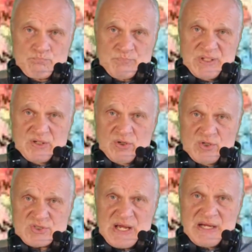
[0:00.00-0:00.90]

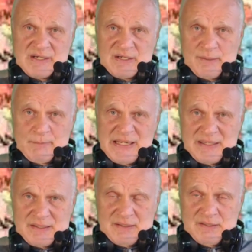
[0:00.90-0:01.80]
because Angela
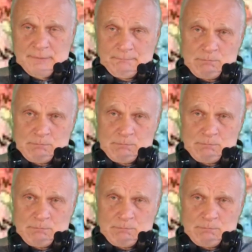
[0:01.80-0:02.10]
Merkel